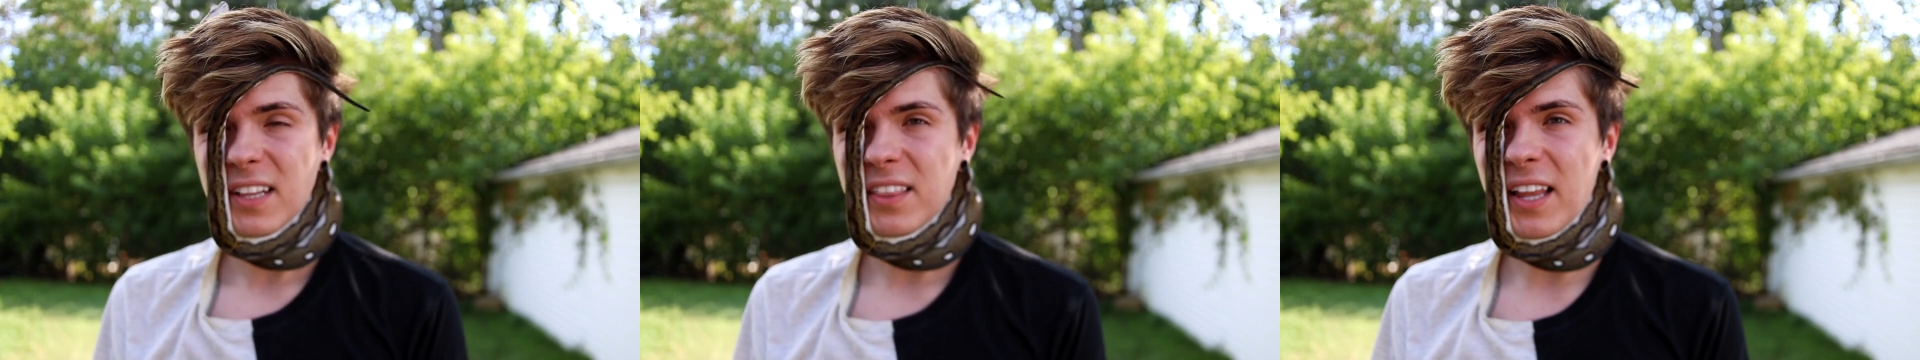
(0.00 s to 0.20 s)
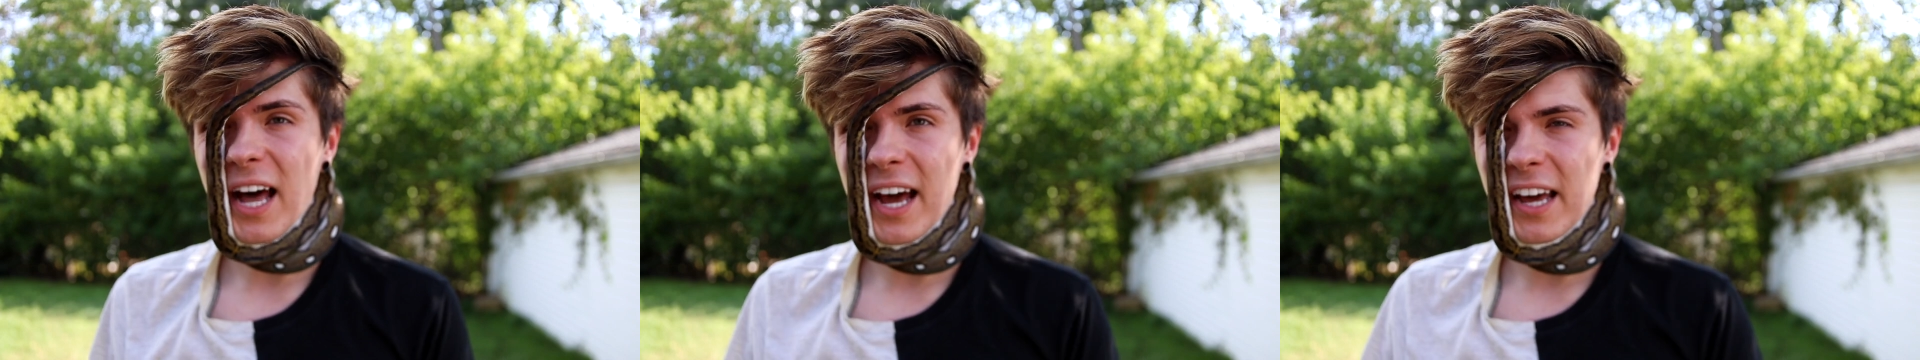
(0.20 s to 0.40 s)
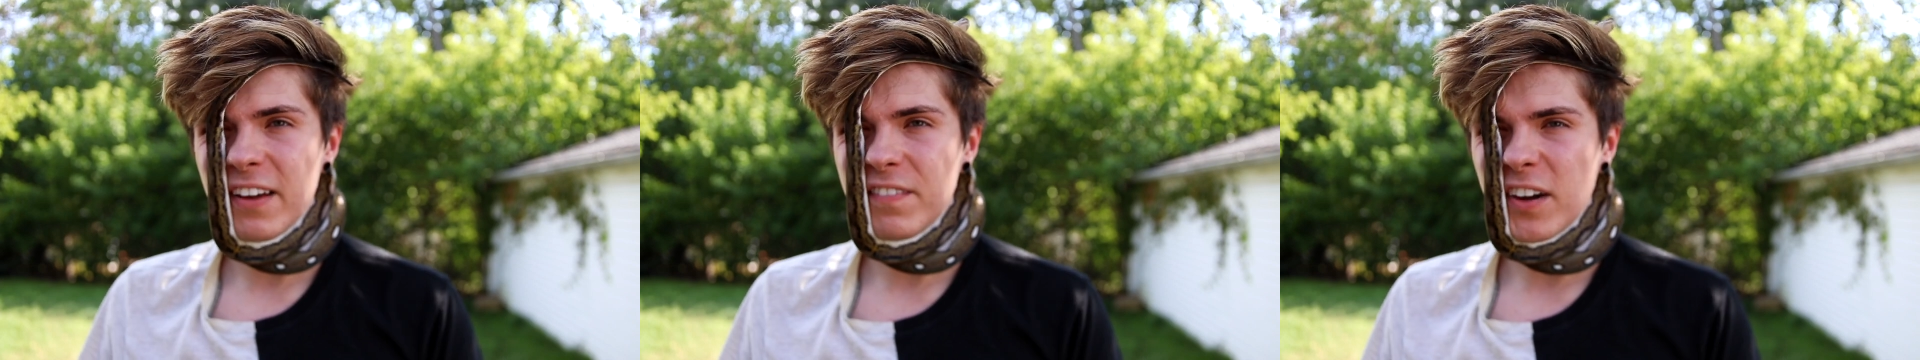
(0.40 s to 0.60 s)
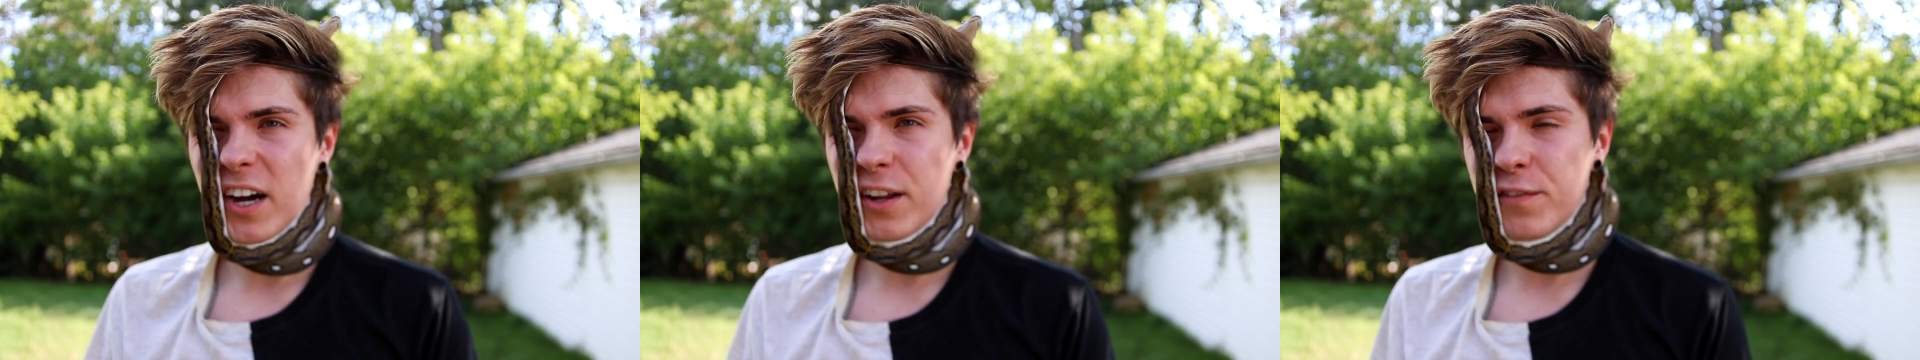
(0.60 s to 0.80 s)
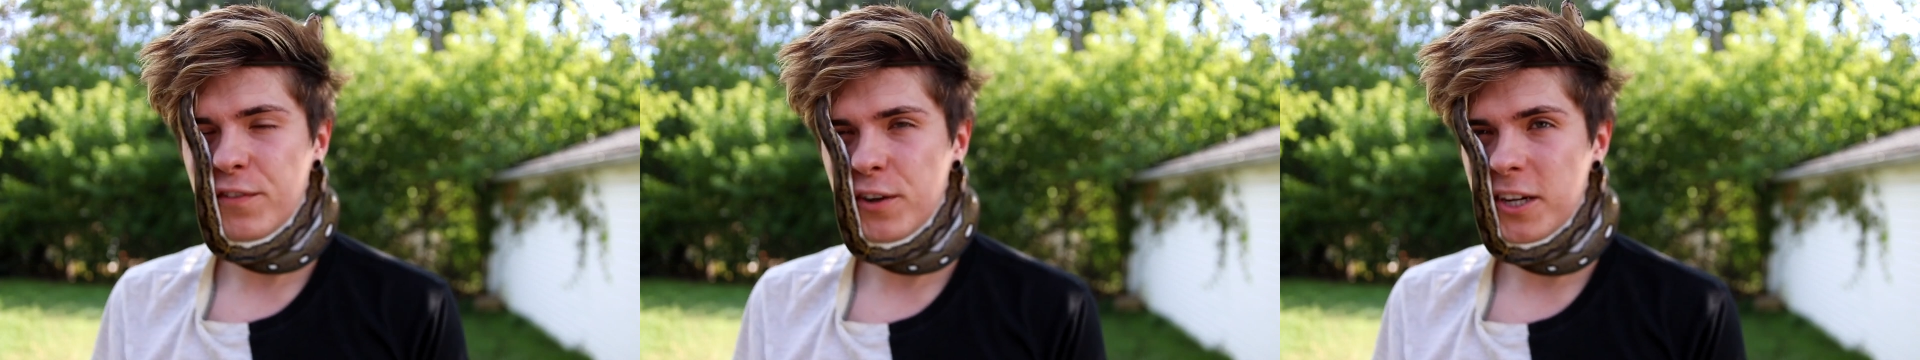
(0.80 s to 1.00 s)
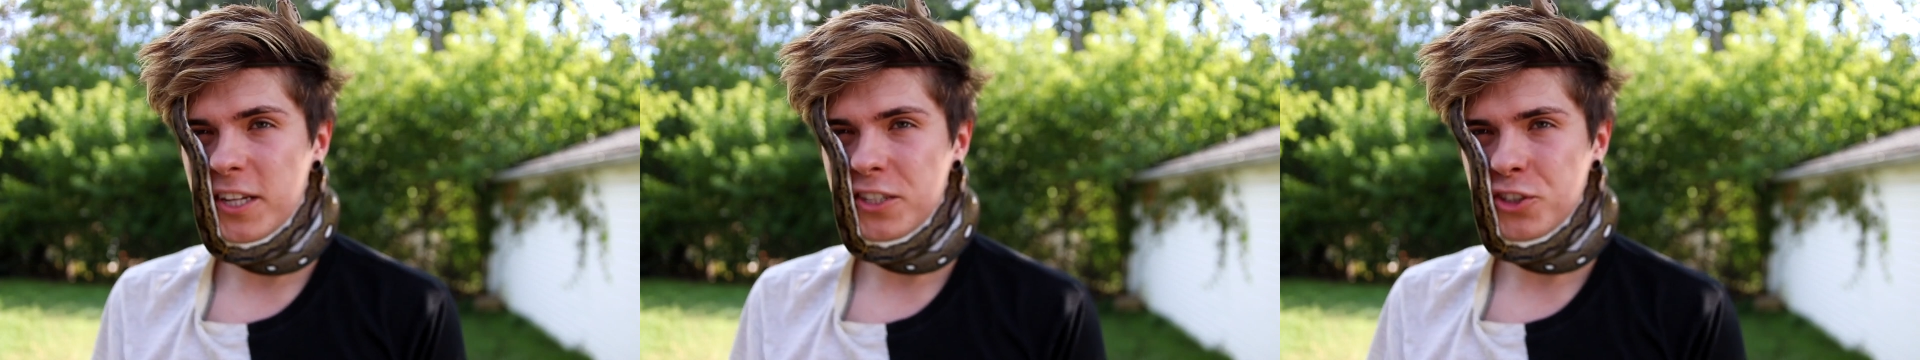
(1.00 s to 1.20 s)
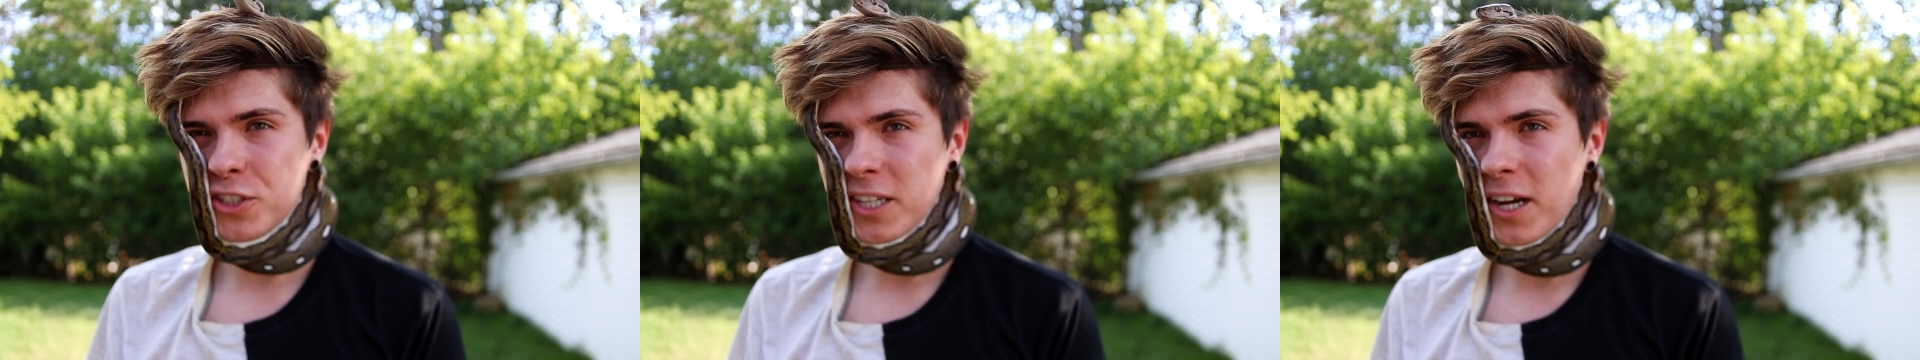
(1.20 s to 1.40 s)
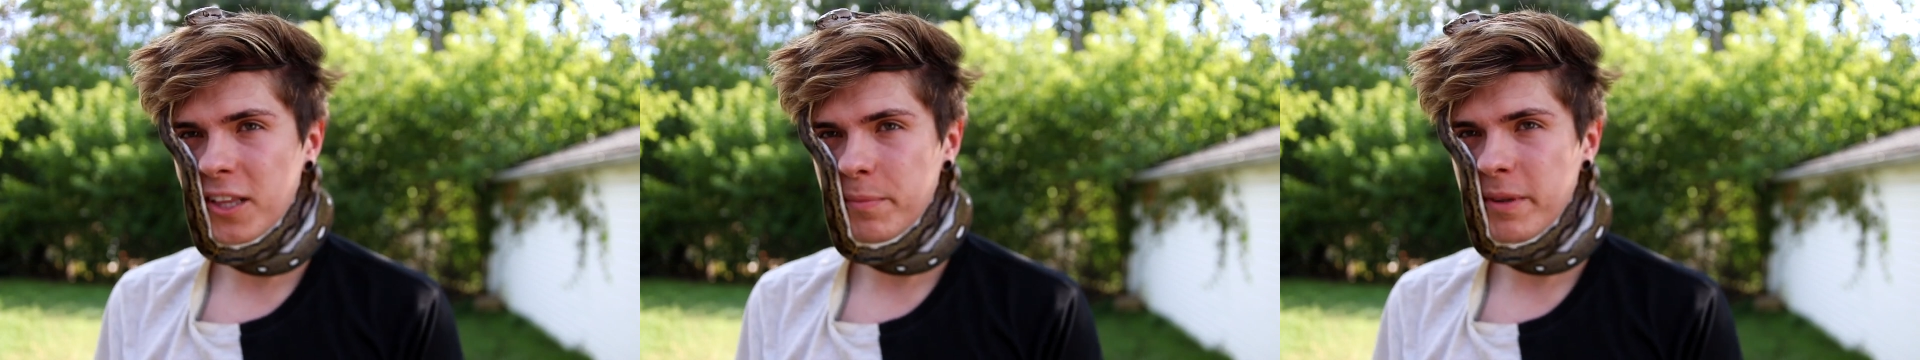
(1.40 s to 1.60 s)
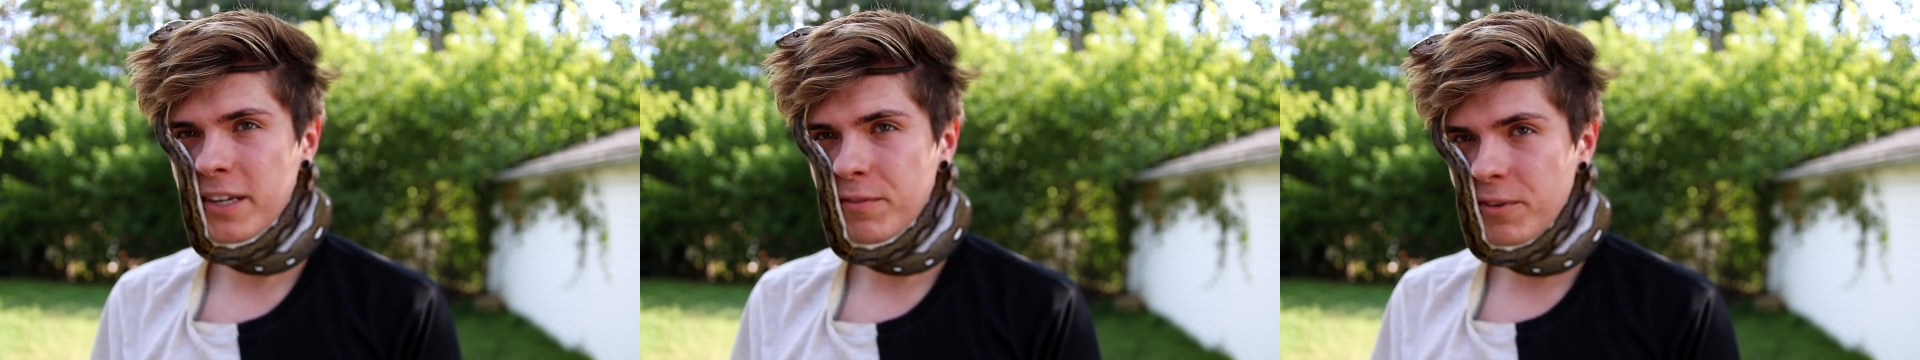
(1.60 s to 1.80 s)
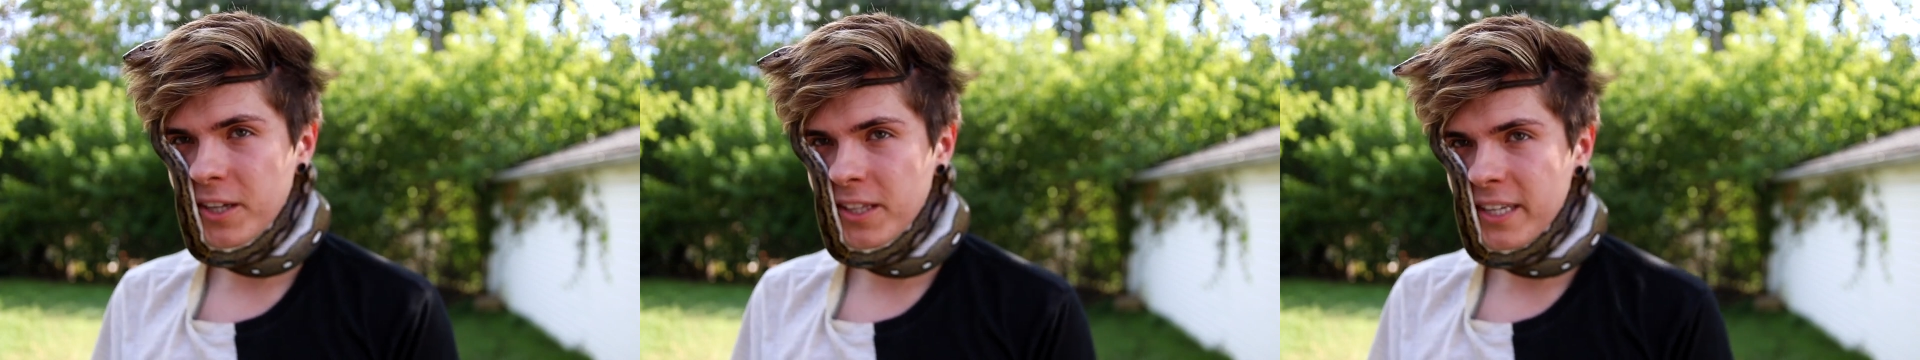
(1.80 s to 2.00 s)
Live on footage,
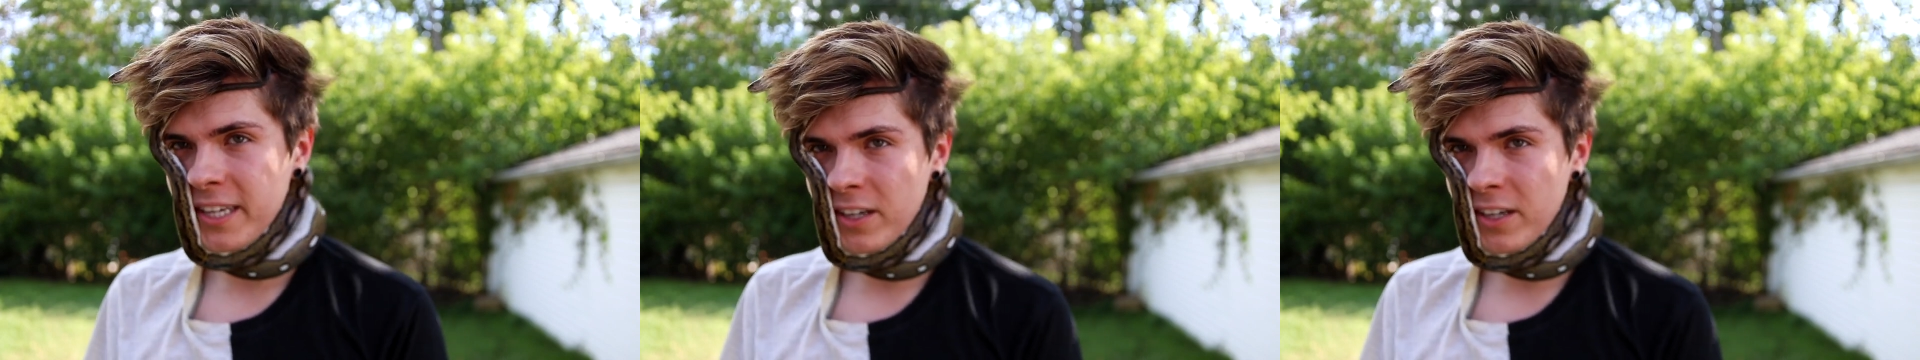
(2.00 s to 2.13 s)
Solomon. Really?